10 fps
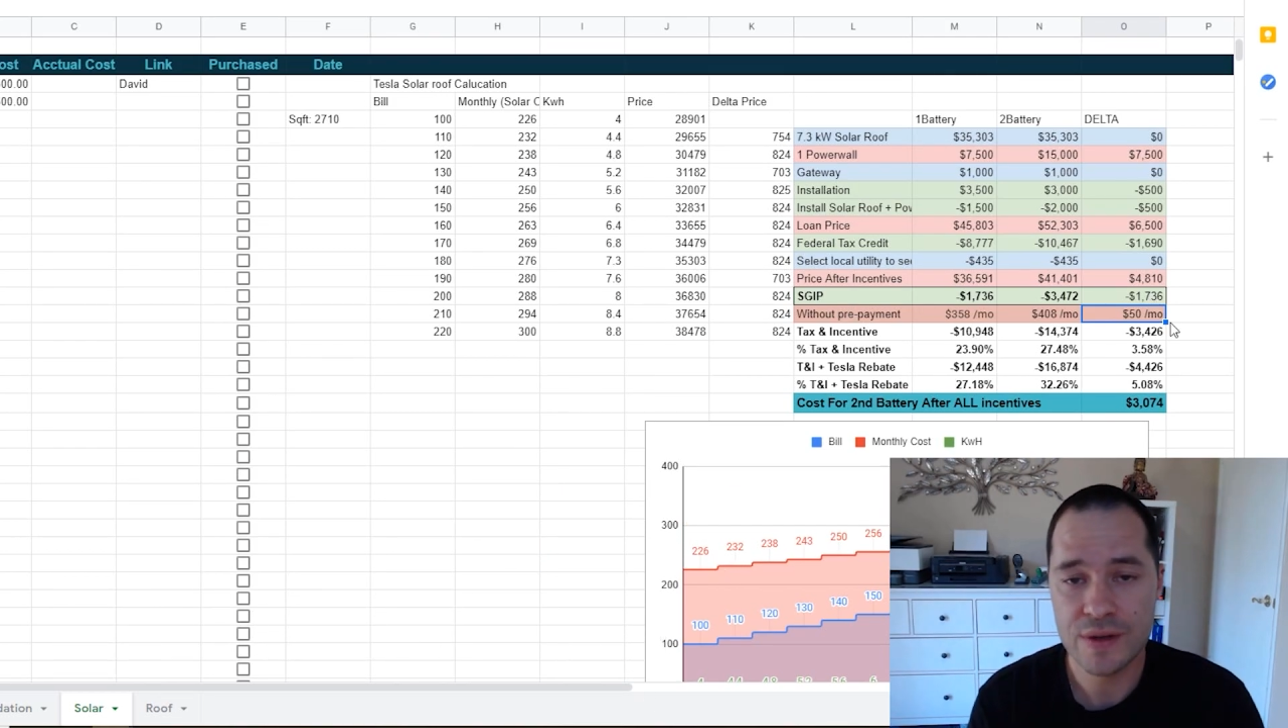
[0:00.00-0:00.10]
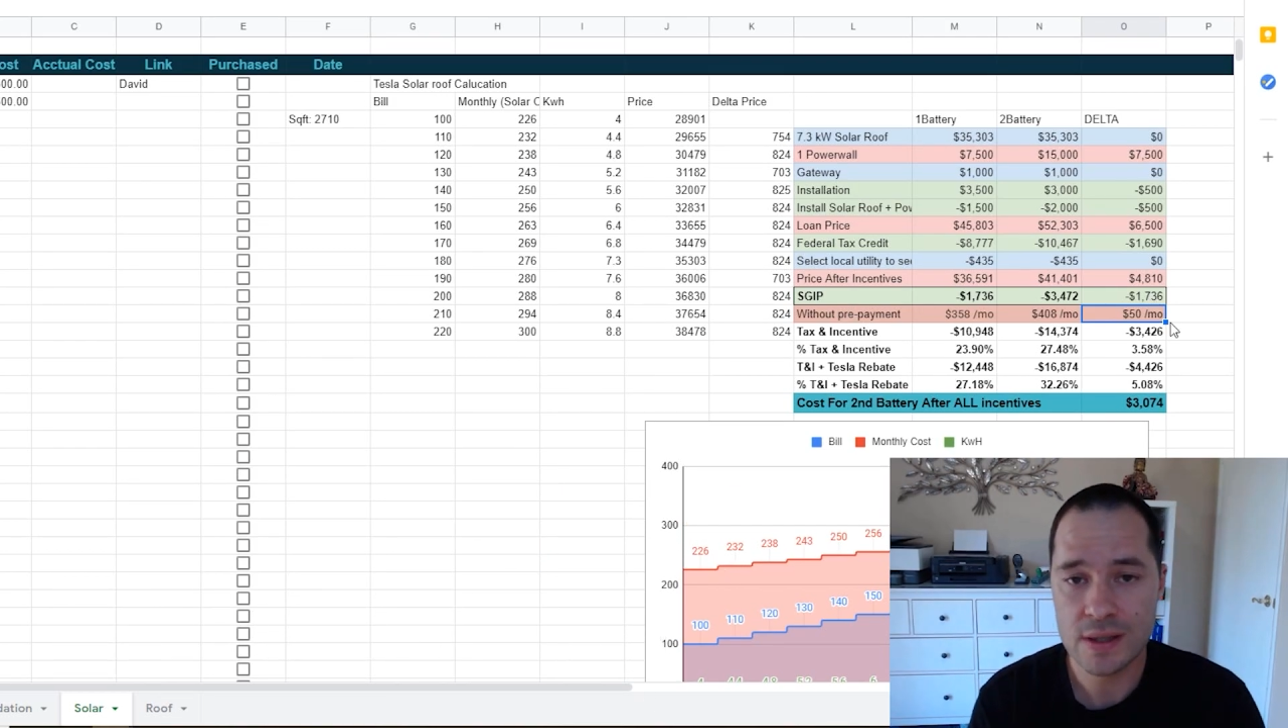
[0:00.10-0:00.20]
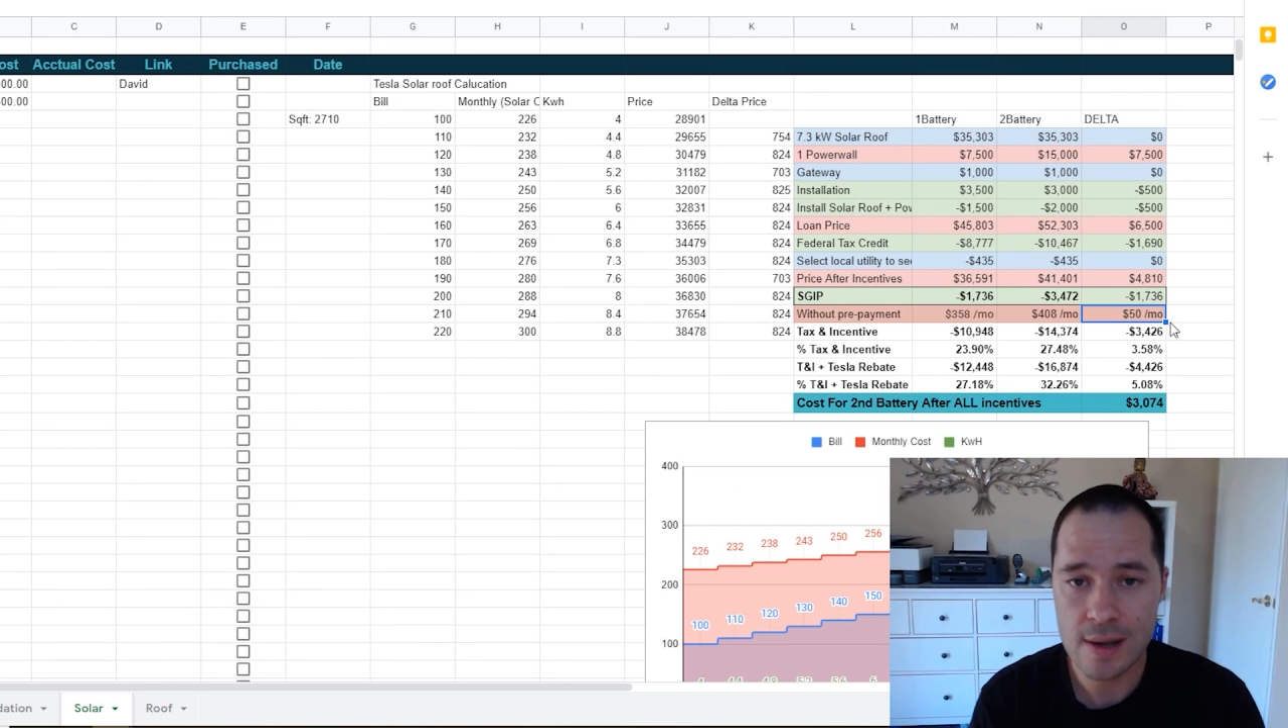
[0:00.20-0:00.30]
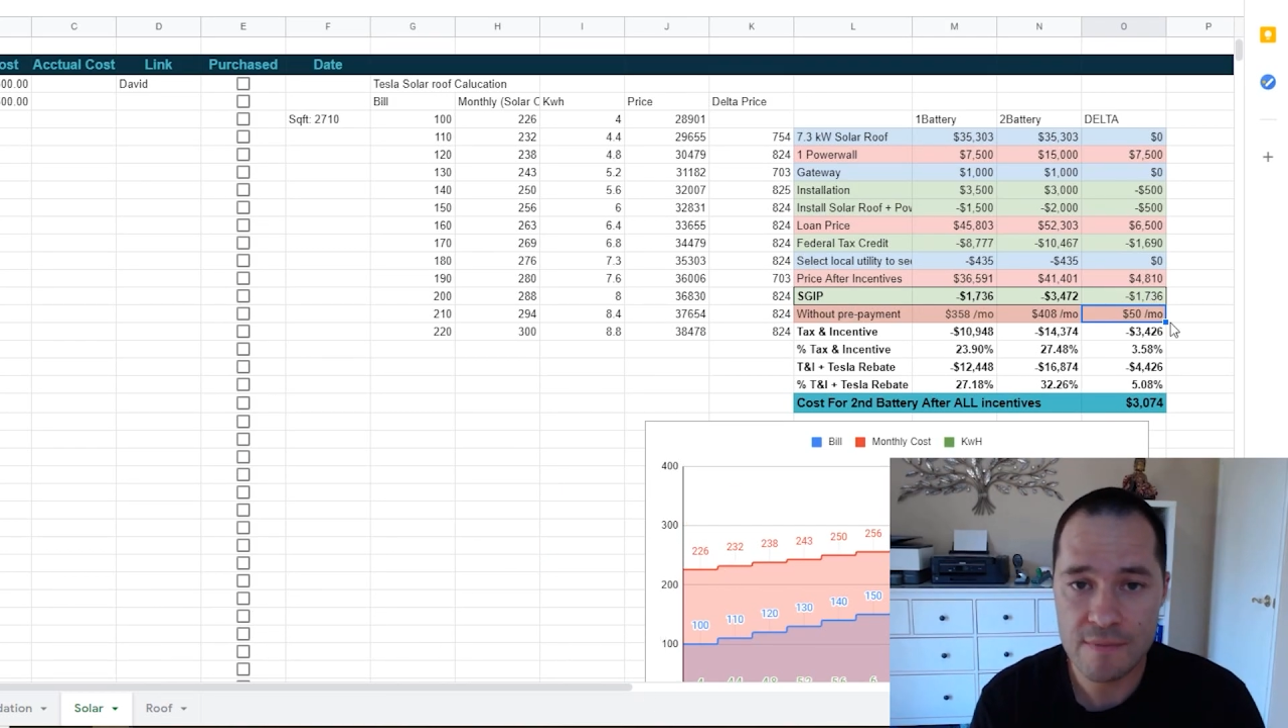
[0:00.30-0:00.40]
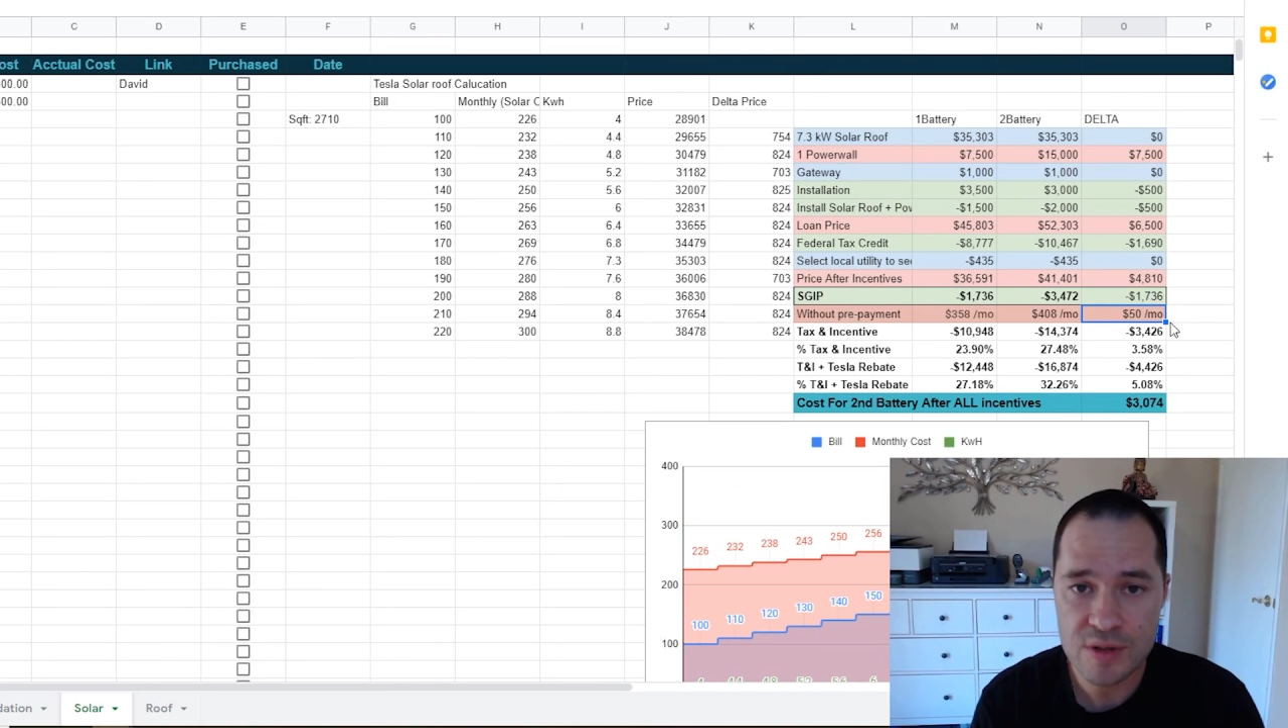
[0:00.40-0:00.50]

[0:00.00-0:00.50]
that you feel